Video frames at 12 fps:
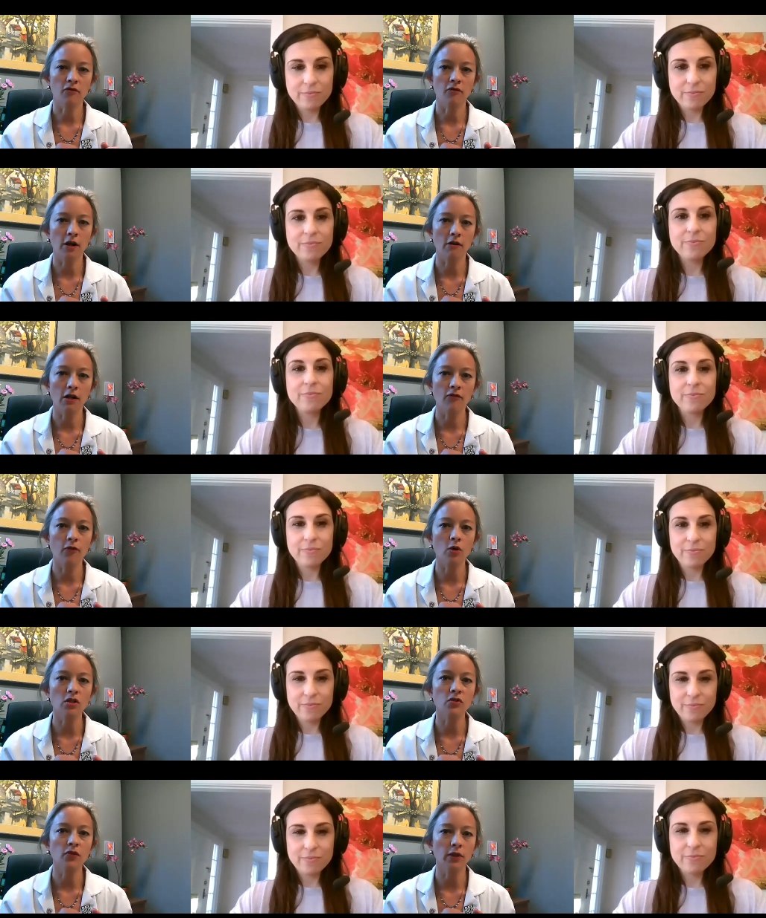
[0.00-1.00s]
Speaker 1: very
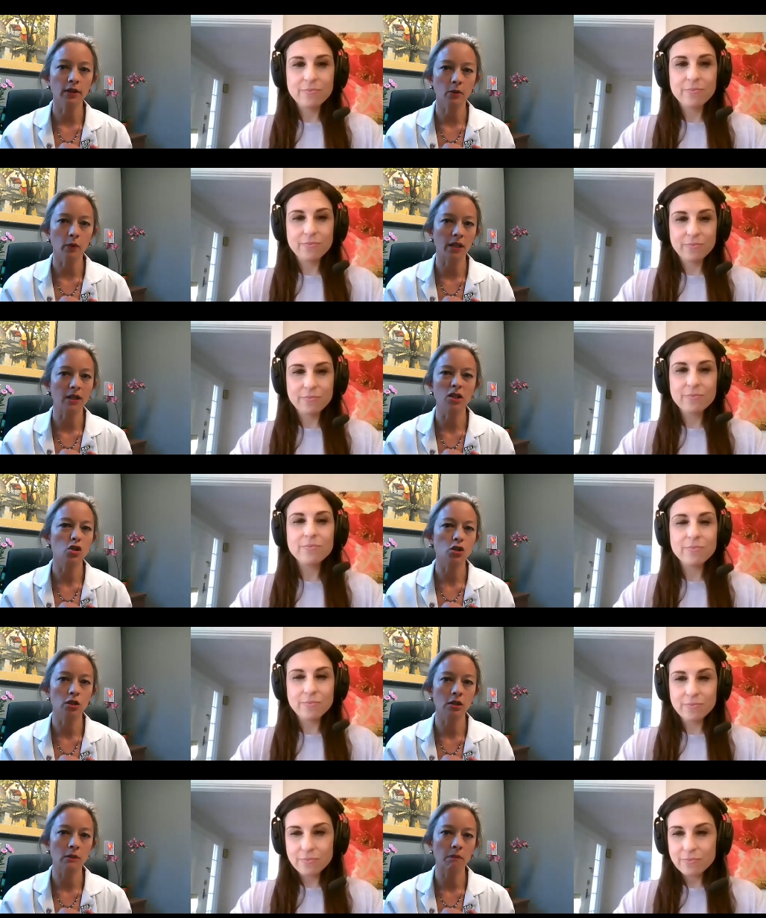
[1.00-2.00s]
forcefully when it
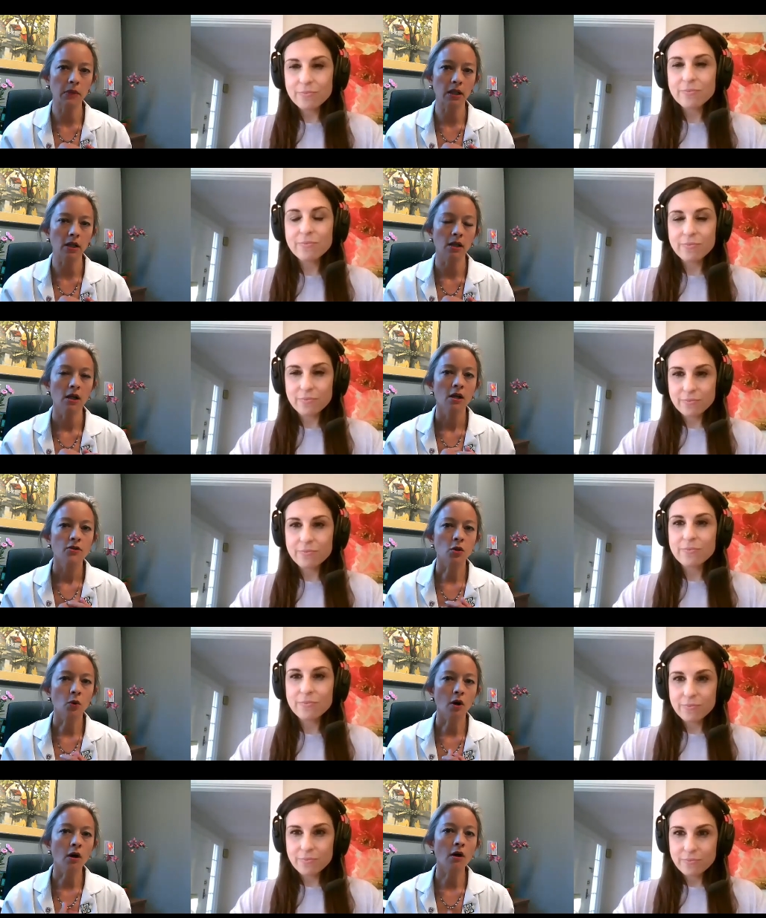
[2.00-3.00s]
shouldn't be. So
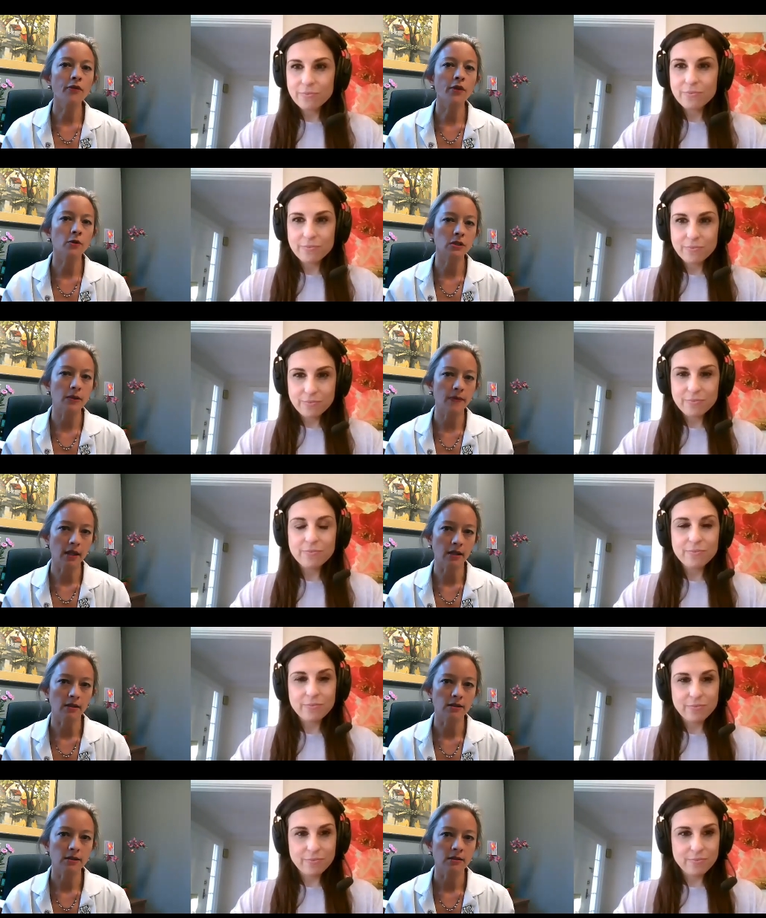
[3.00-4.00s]
all those
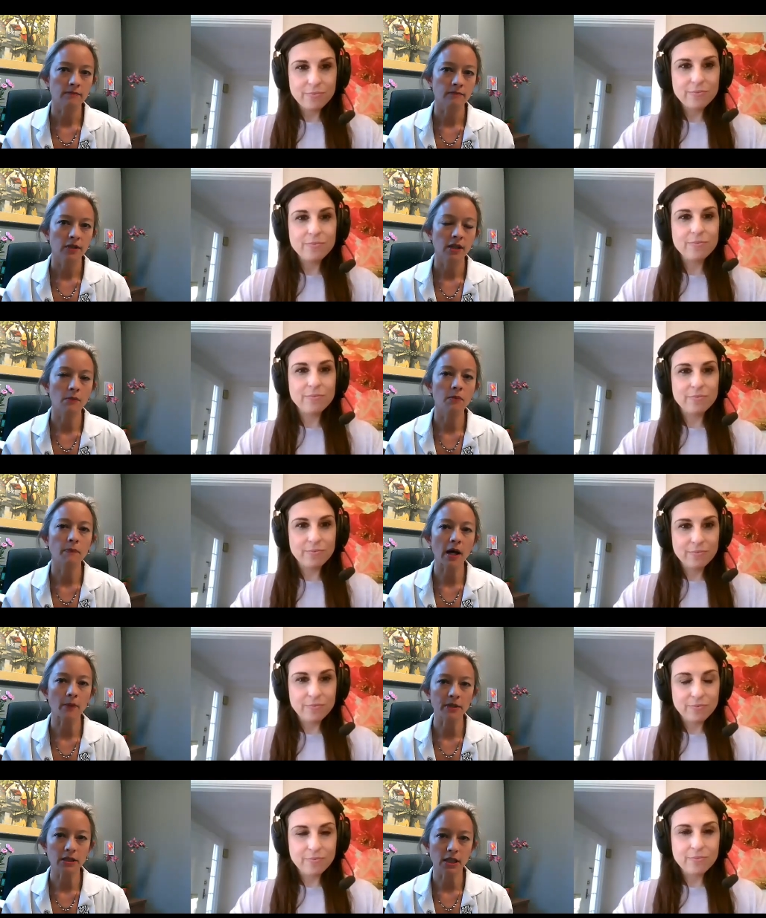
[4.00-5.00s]
things can be
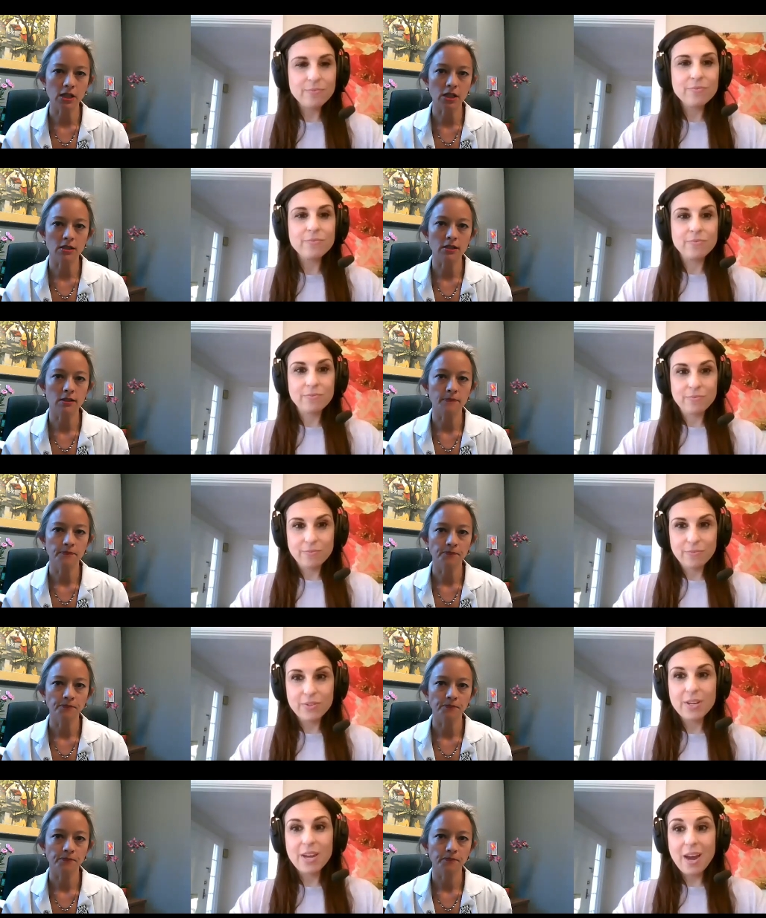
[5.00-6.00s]
palpitation.
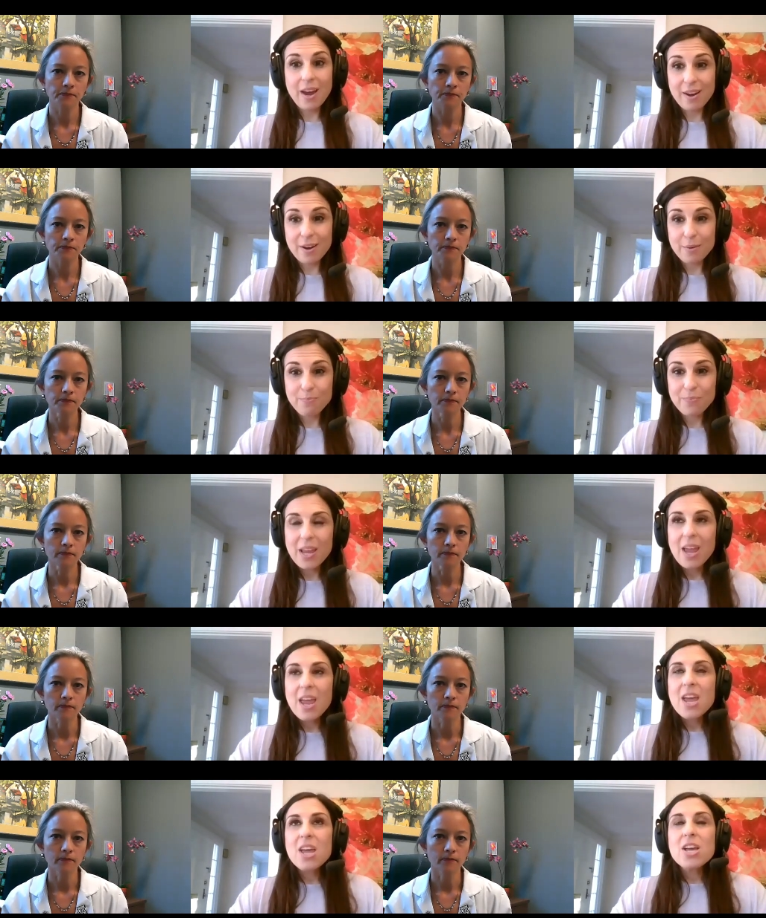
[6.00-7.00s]
Speaker 2: Yeah.
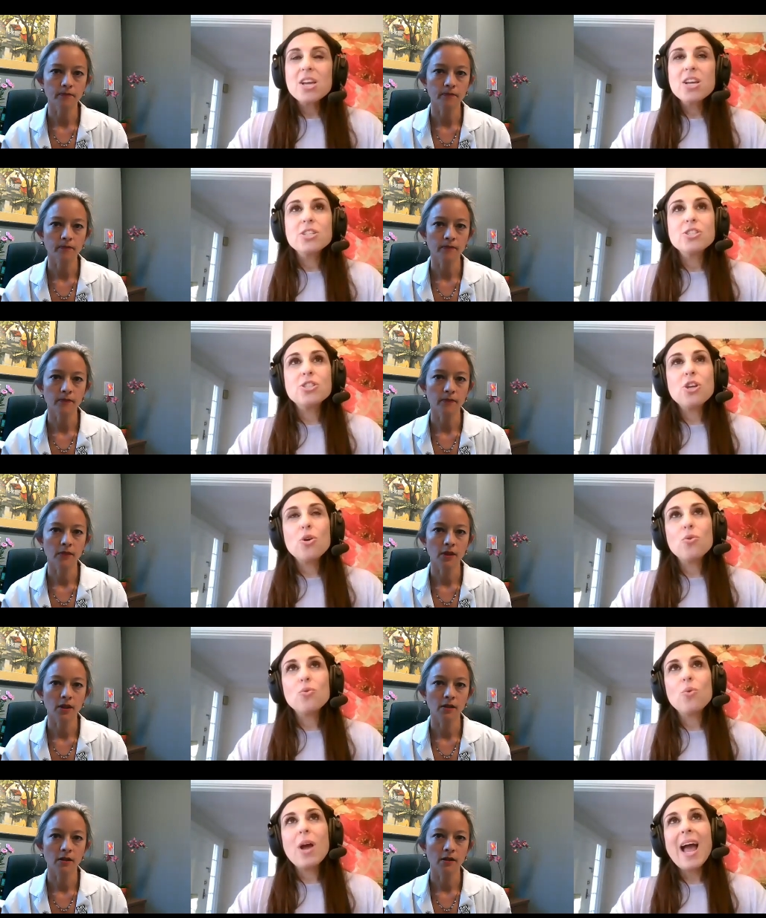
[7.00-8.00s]

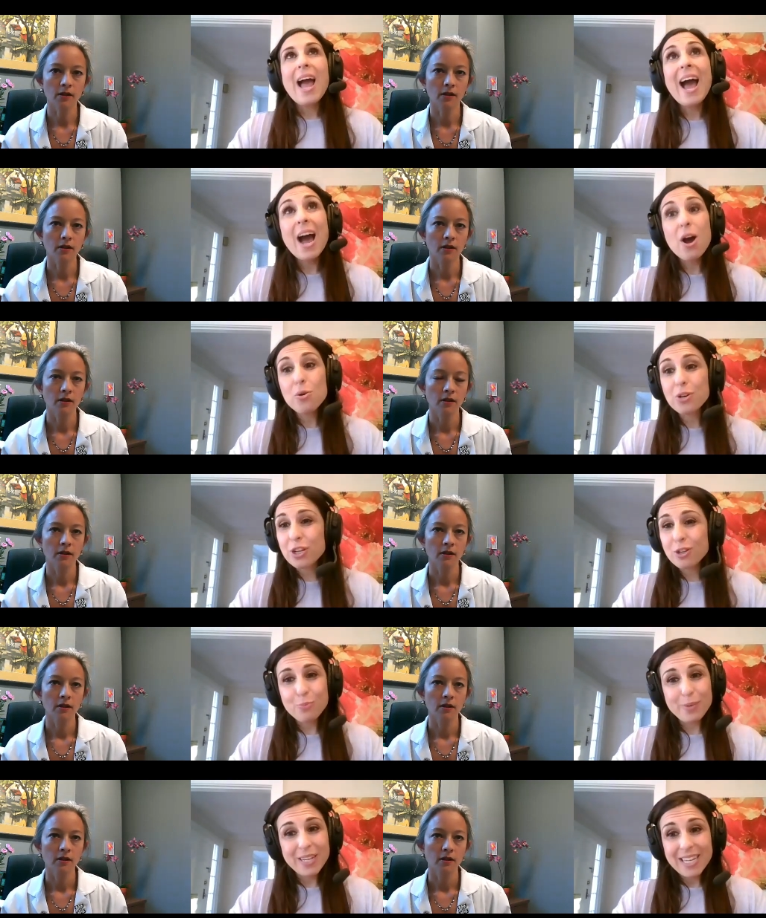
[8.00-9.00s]
So how do
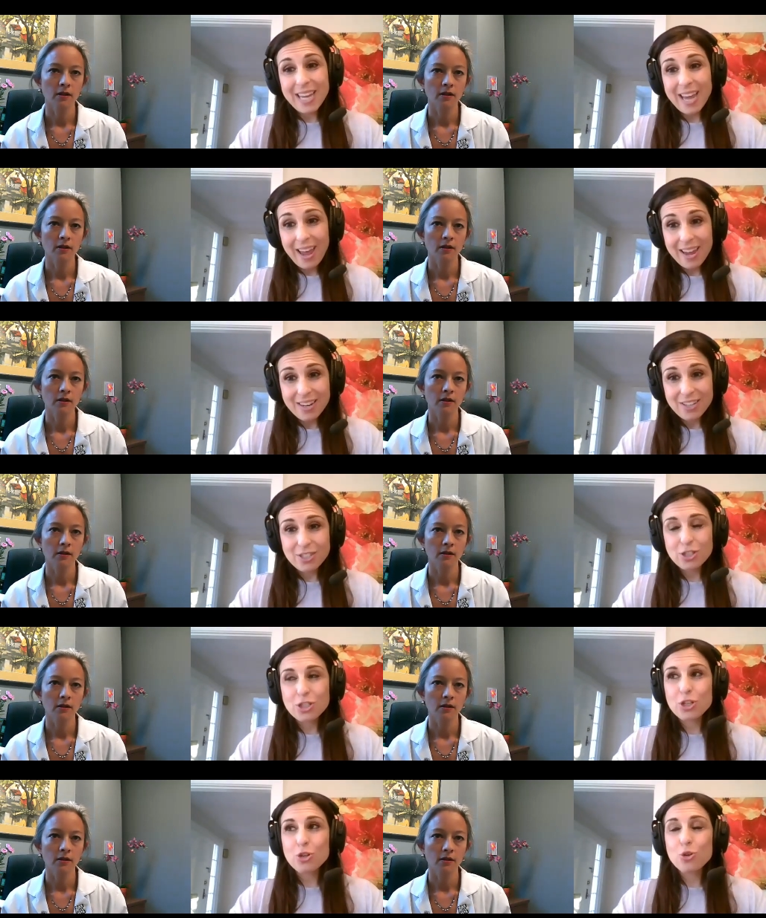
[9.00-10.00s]
you begin
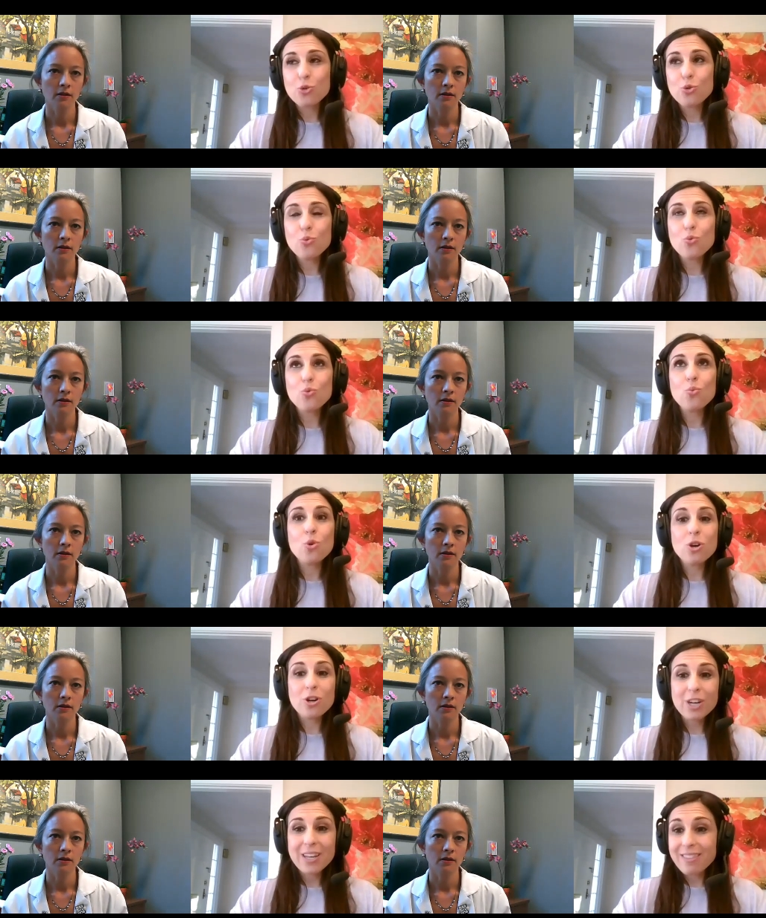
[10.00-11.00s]
to
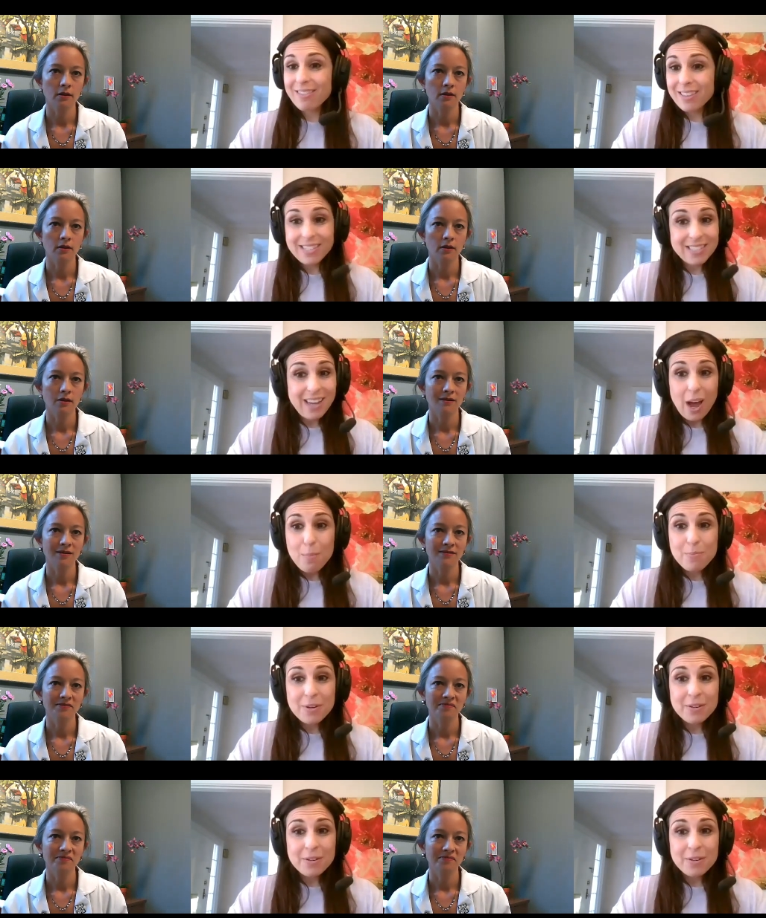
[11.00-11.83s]
work this up?